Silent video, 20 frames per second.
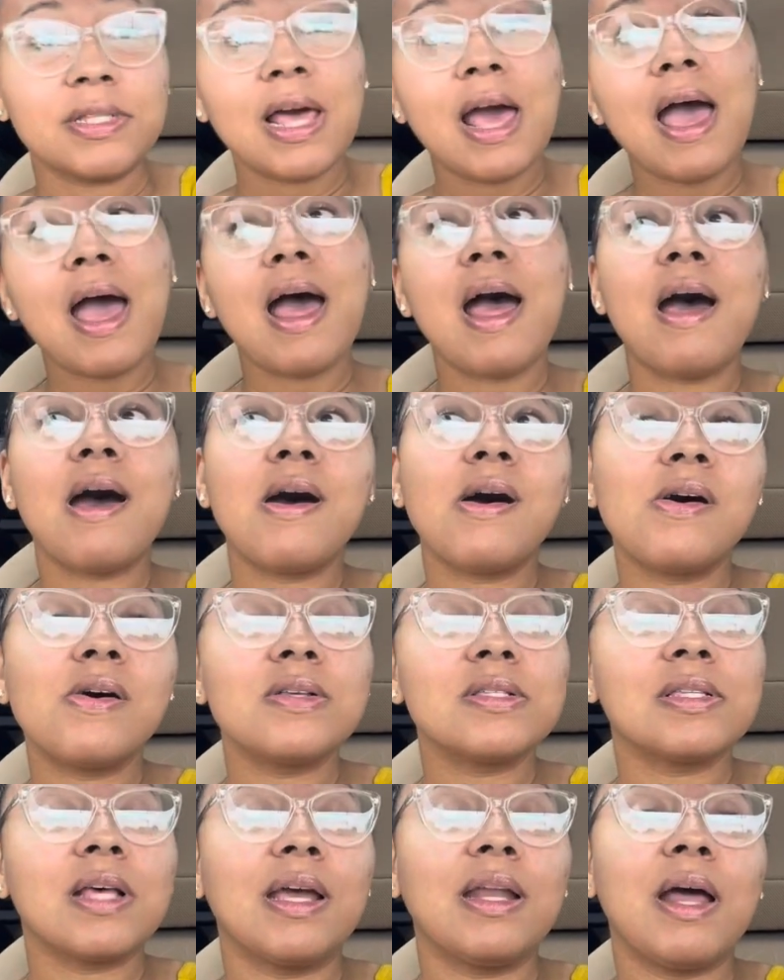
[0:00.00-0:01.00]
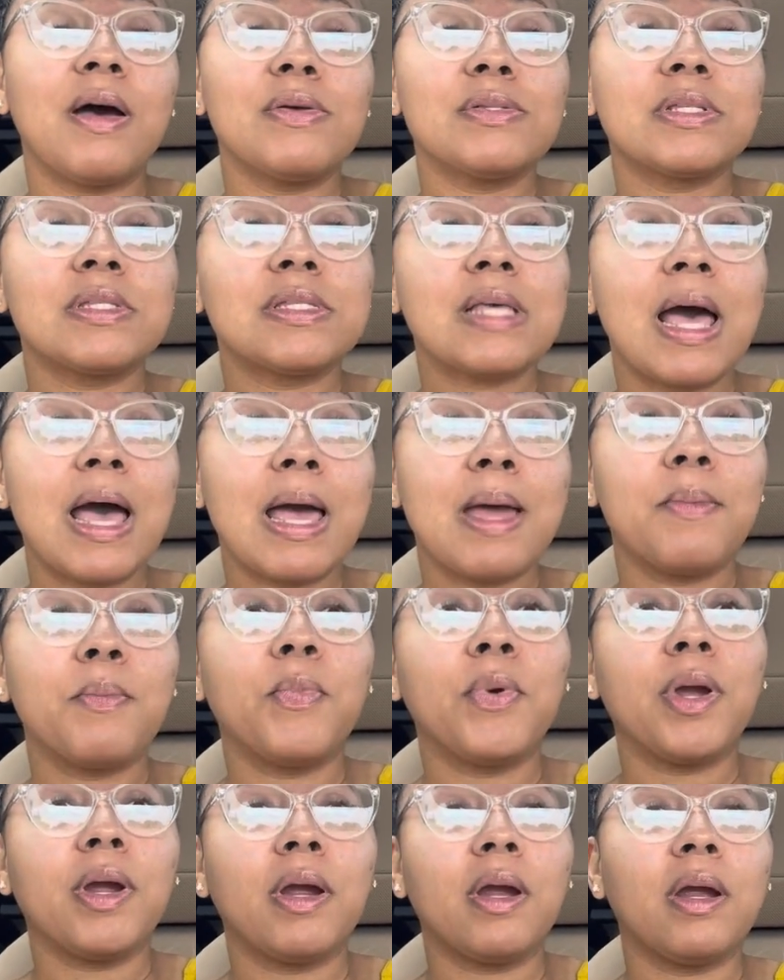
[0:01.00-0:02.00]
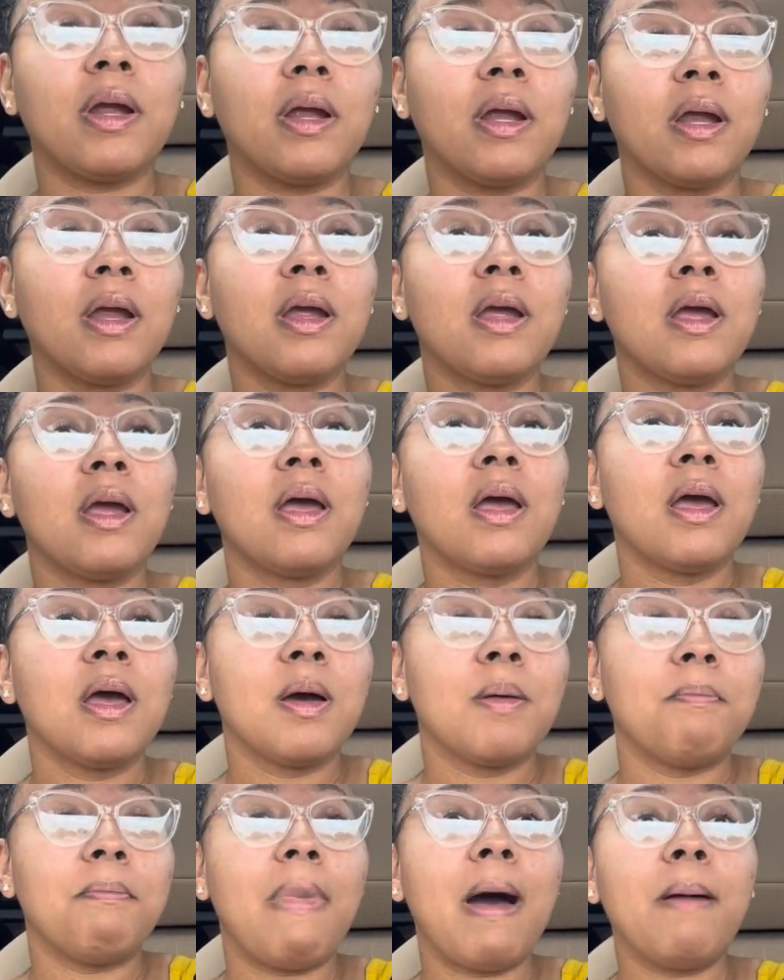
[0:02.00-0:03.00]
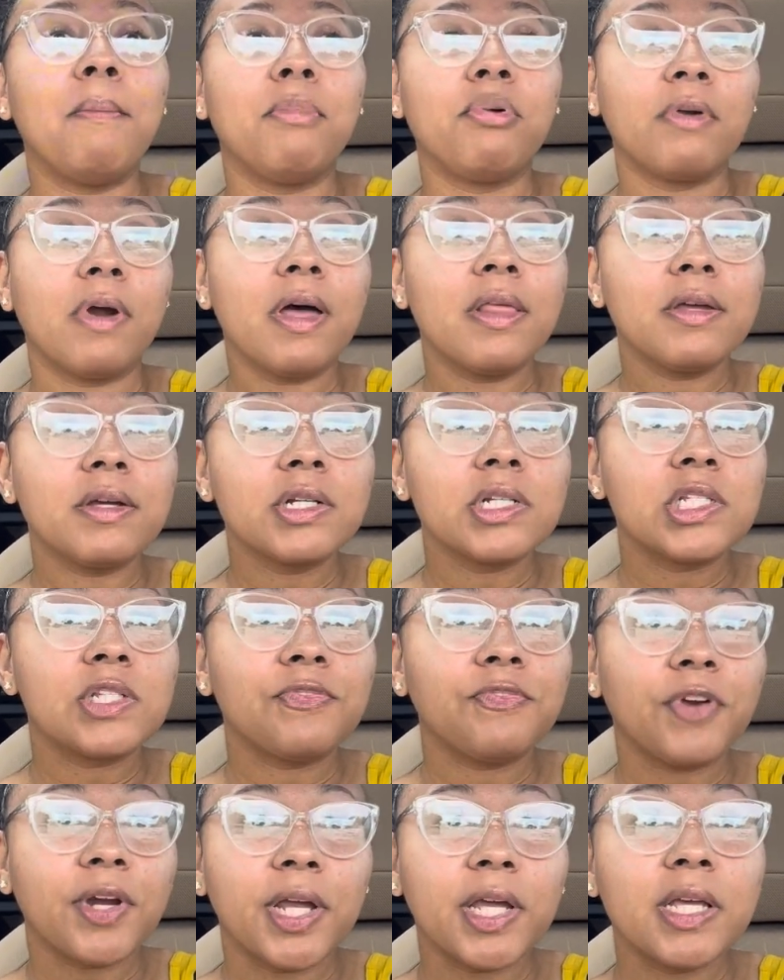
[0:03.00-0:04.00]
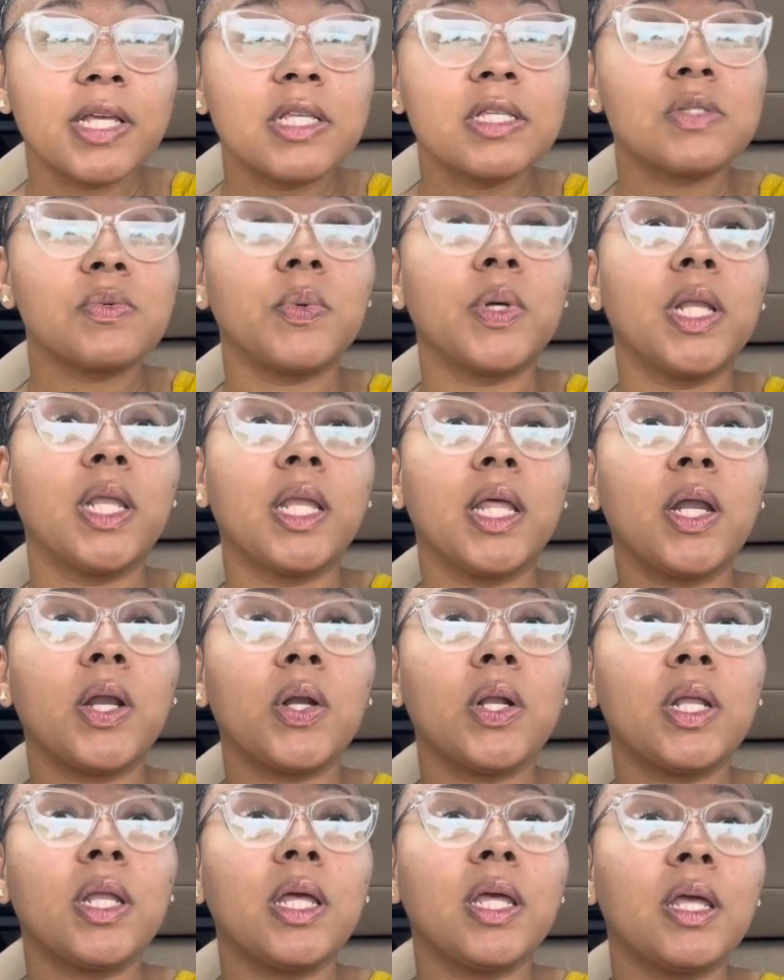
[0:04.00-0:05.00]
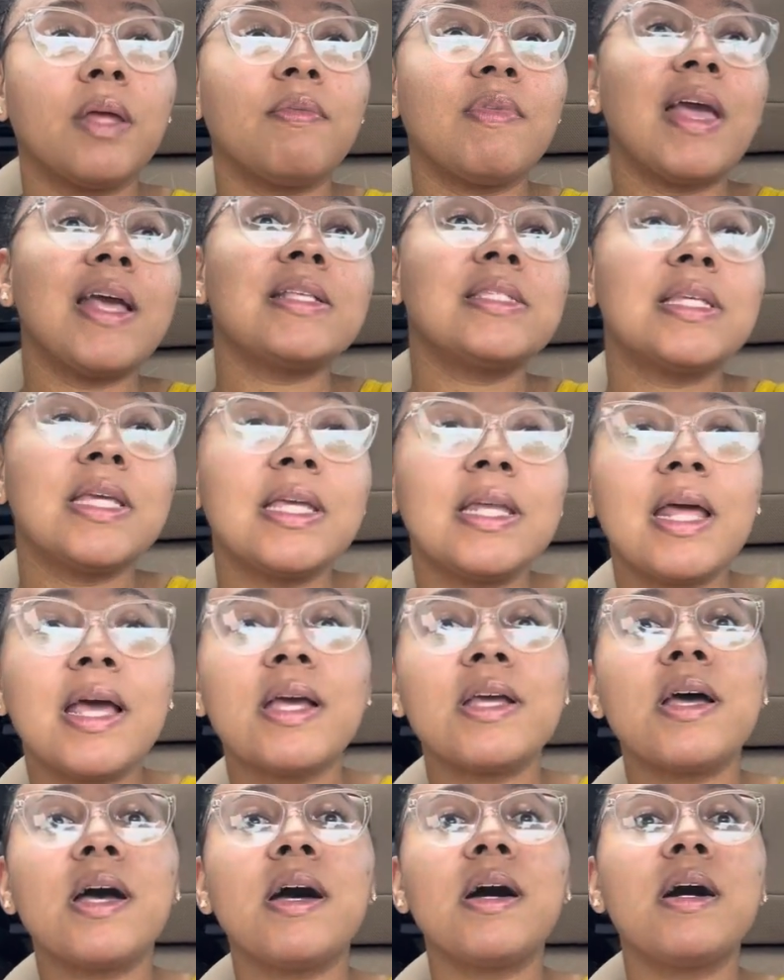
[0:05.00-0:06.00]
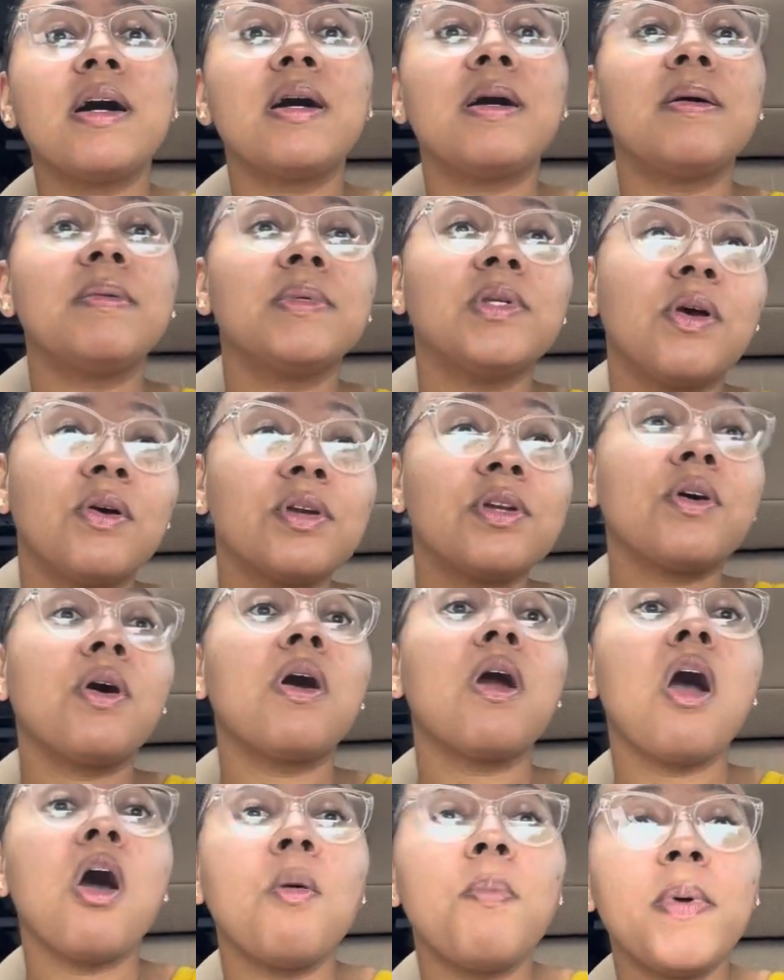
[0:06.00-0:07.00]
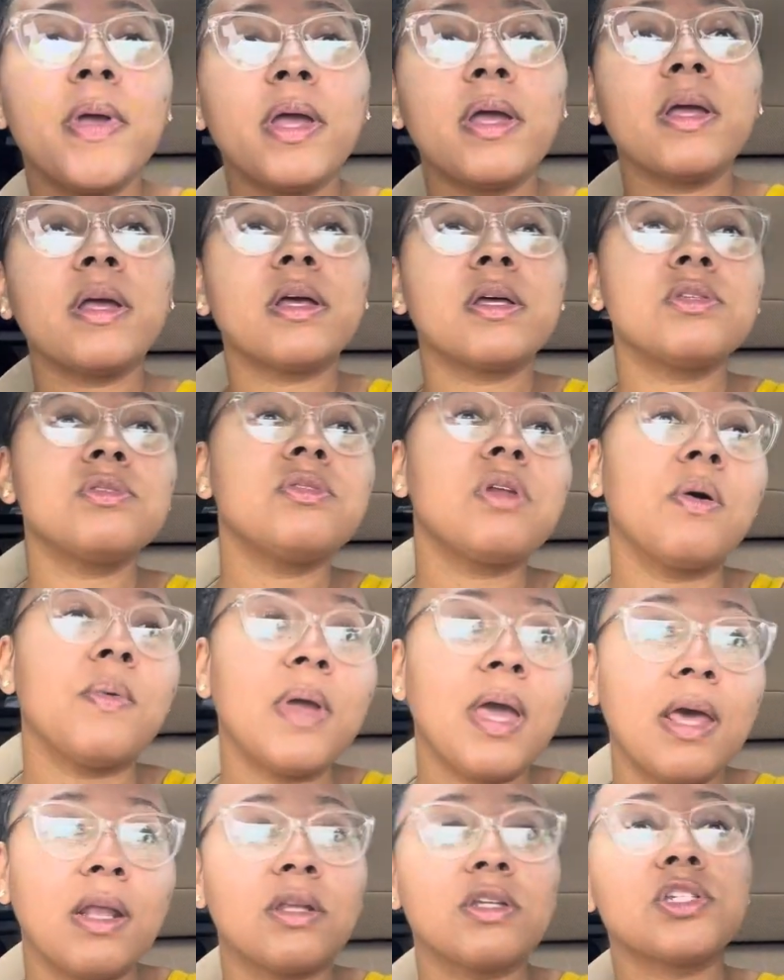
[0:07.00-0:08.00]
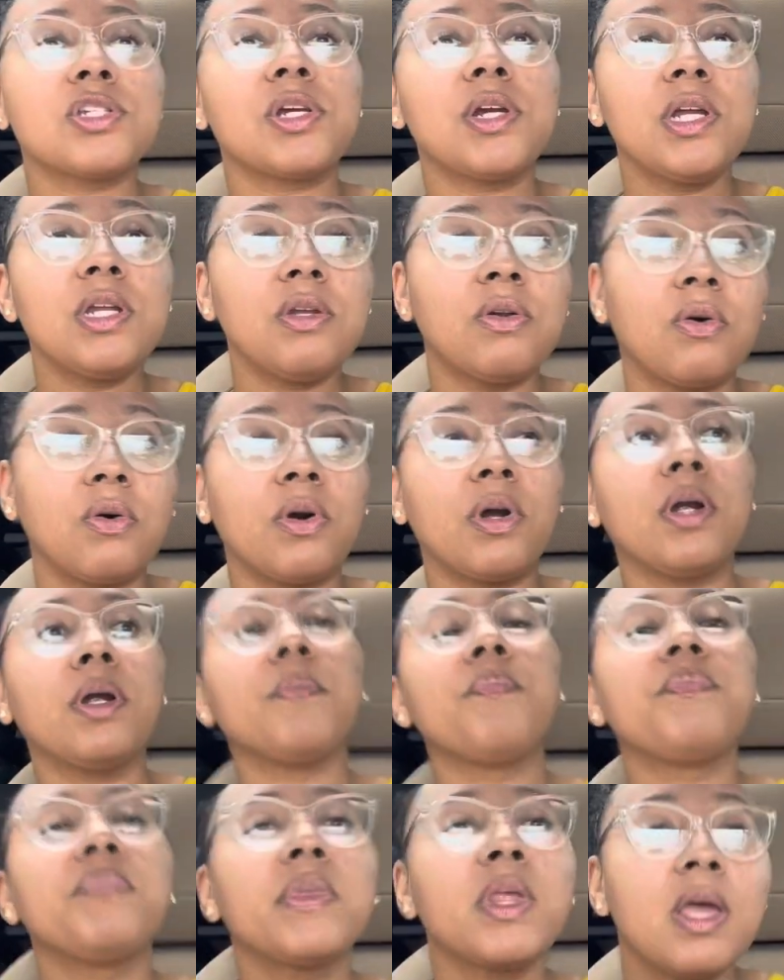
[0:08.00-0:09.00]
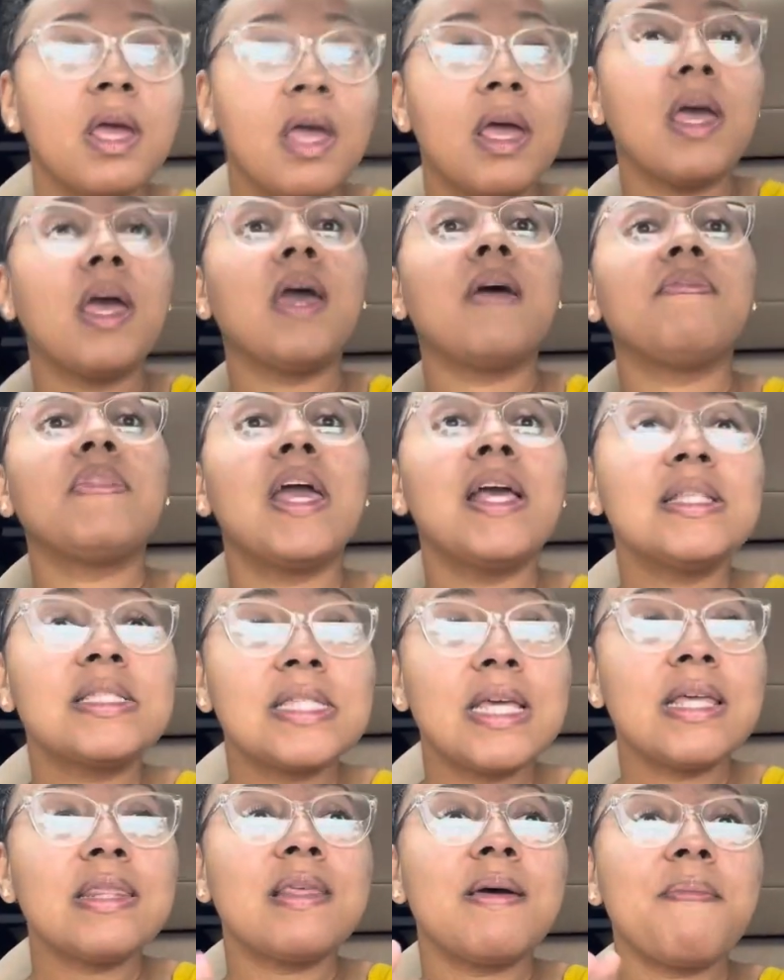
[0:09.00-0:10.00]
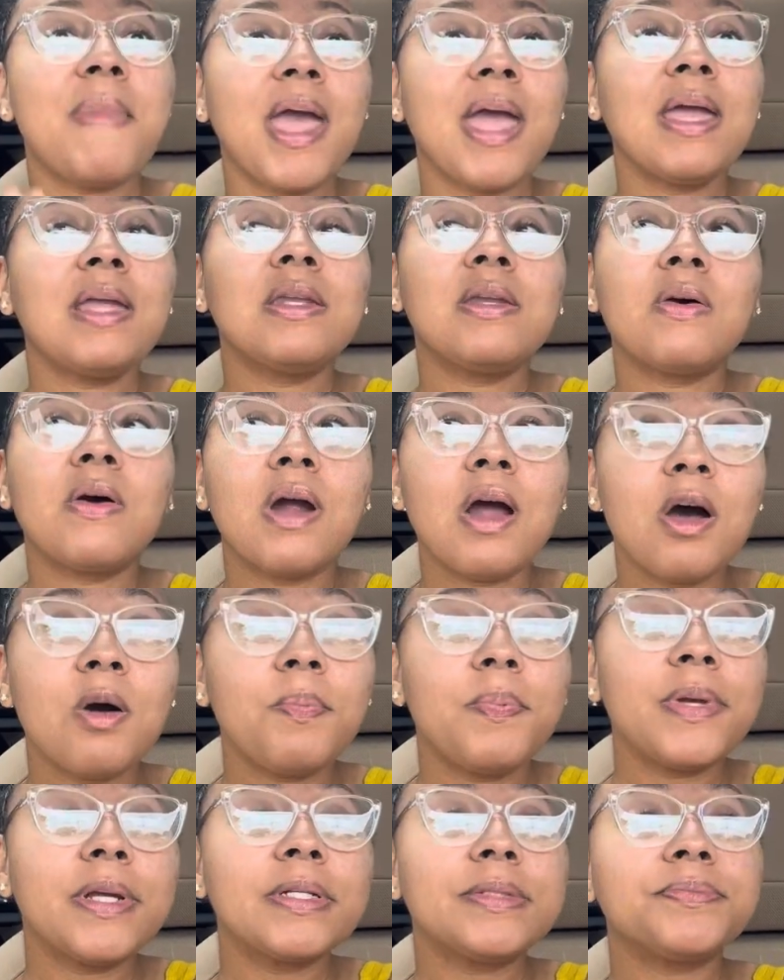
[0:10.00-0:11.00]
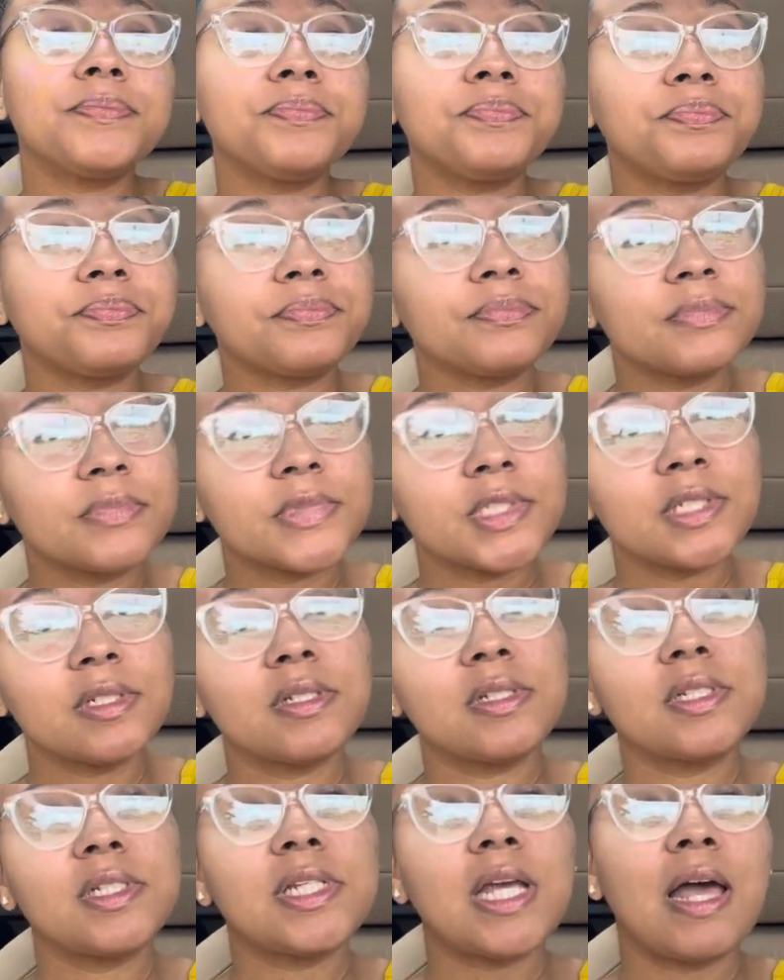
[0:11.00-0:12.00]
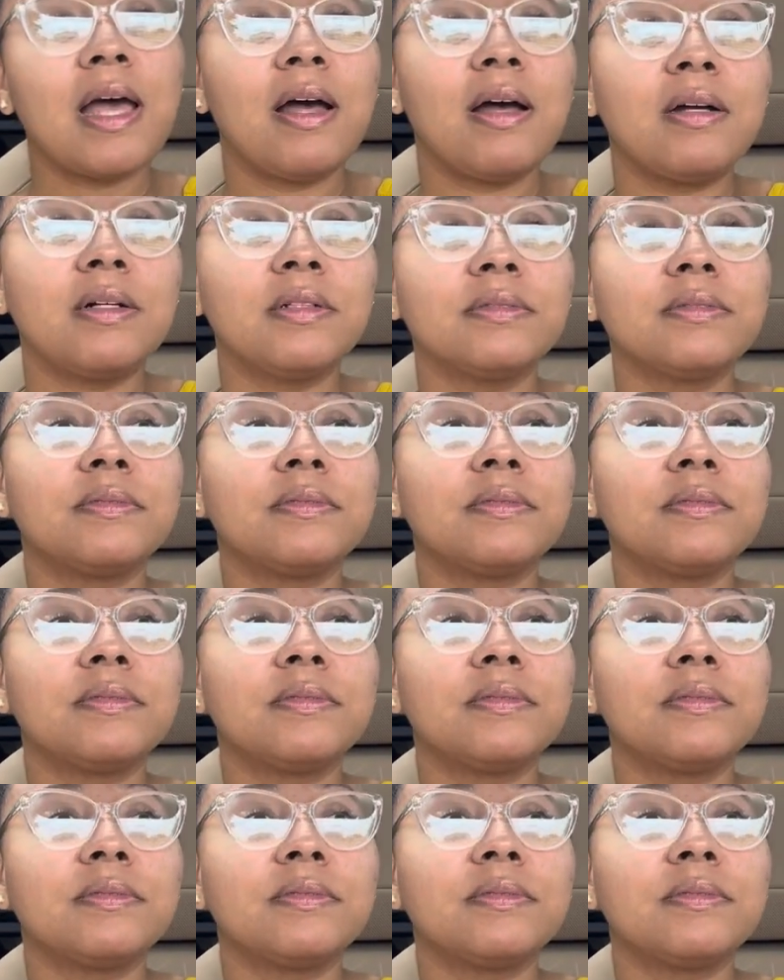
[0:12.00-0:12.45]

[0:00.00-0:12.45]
house. Like, that was the time where my brother's friends would literally, if they seen that your door open, because you know we had the screen door, if they seen the main door open, child,